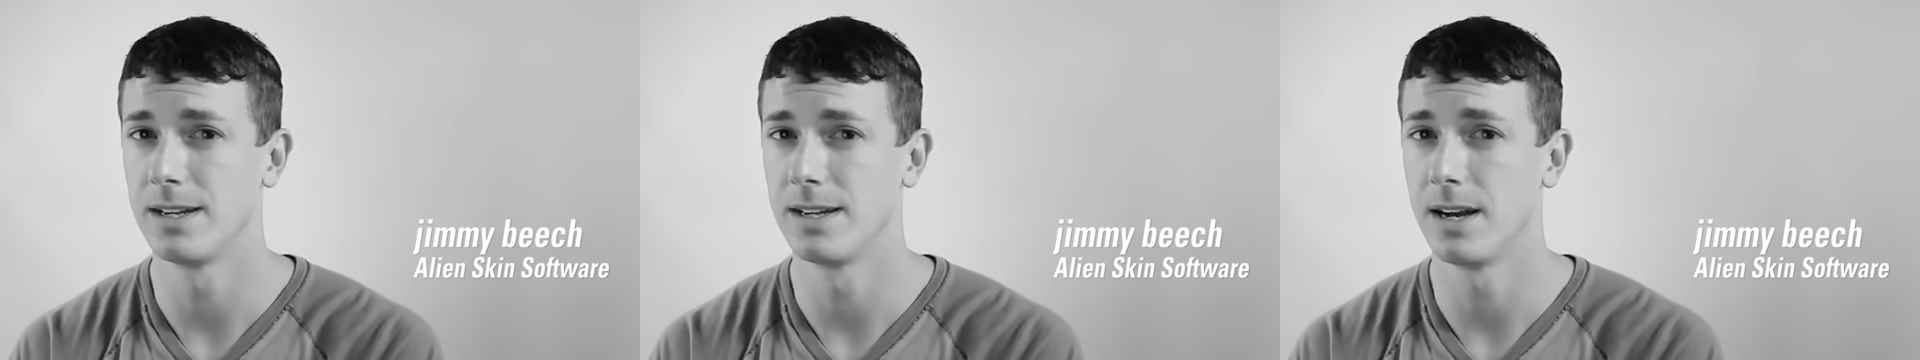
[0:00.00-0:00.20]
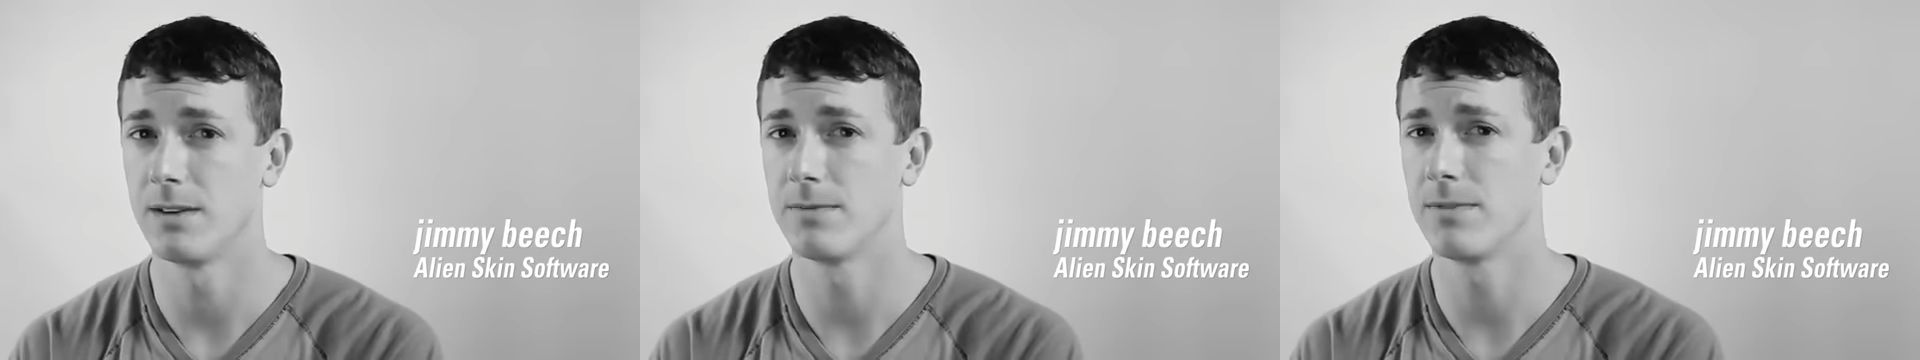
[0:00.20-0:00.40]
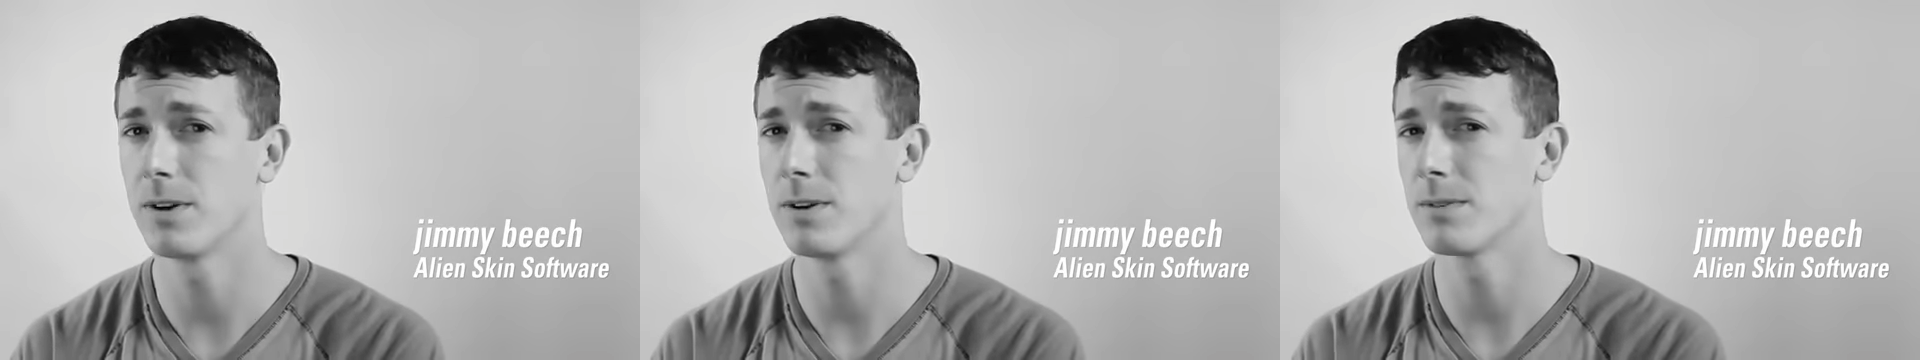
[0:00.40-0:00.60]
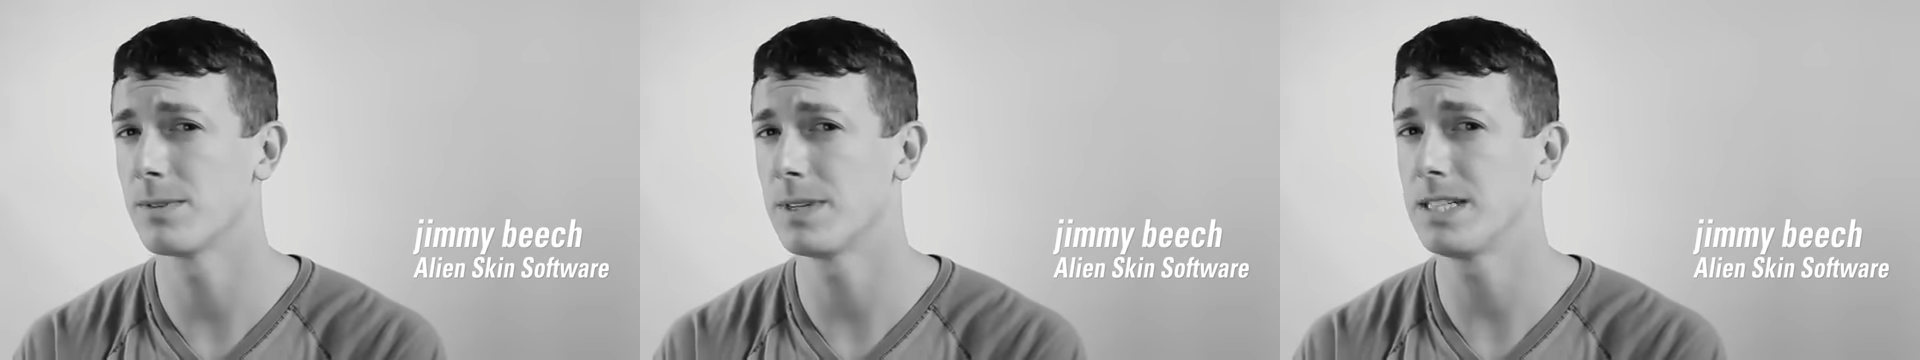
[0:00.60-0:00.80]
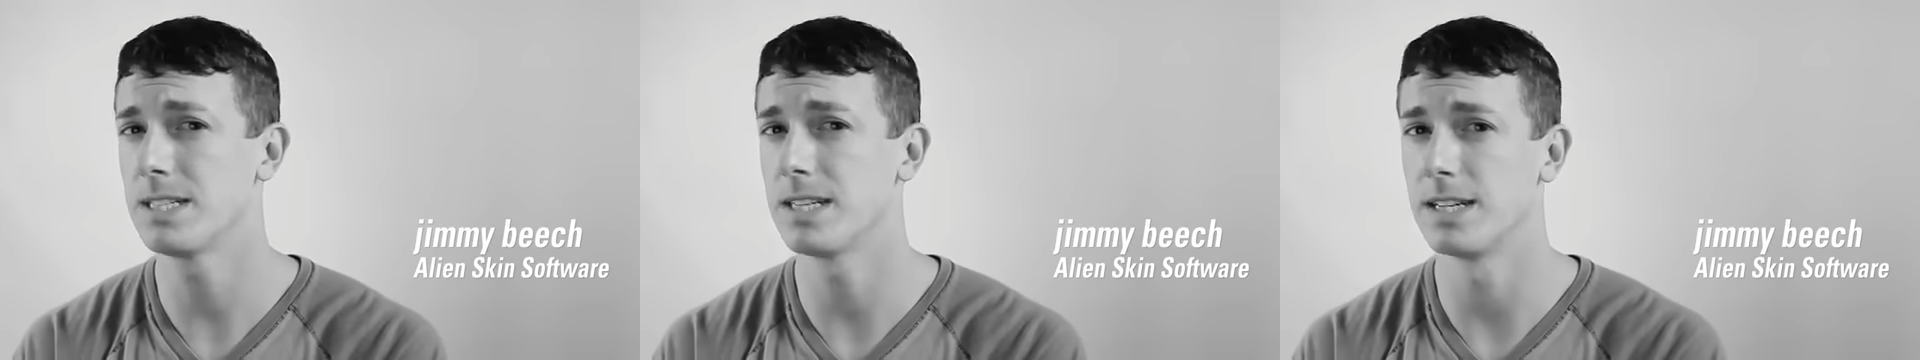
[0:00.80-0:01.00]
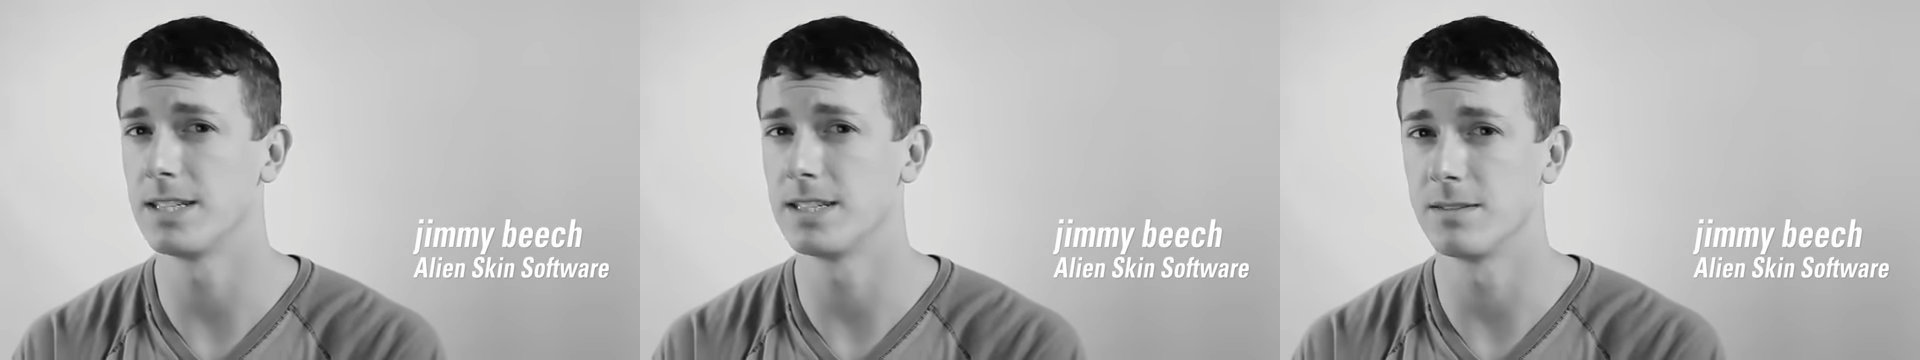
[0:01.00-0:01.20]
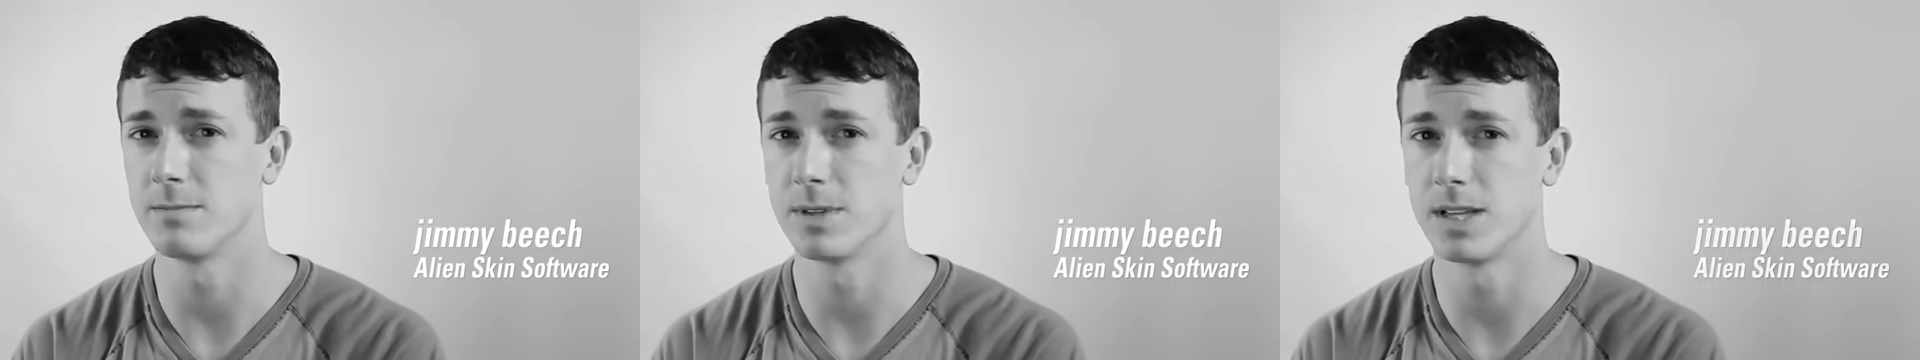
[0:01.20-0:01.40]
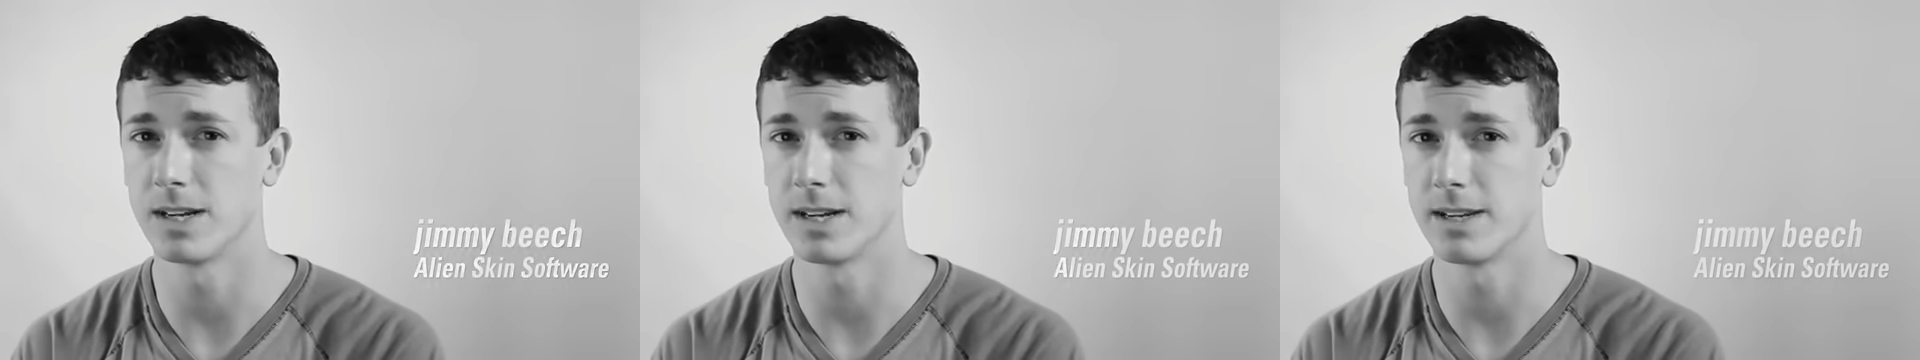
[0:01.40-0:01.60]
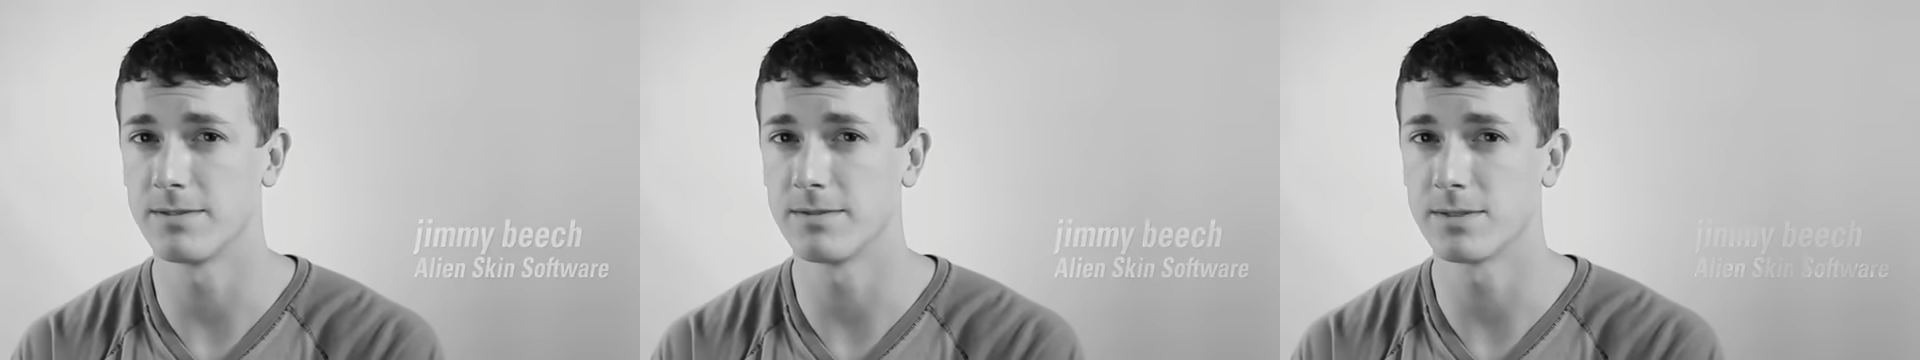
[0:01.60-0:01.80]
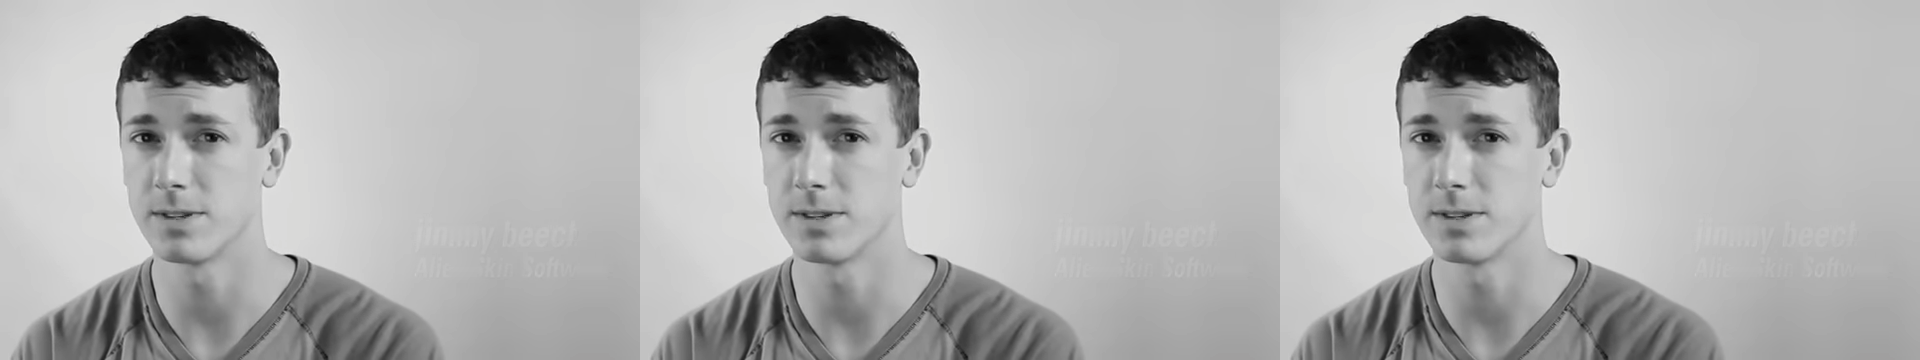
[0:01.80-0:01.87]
our photo resizing plugin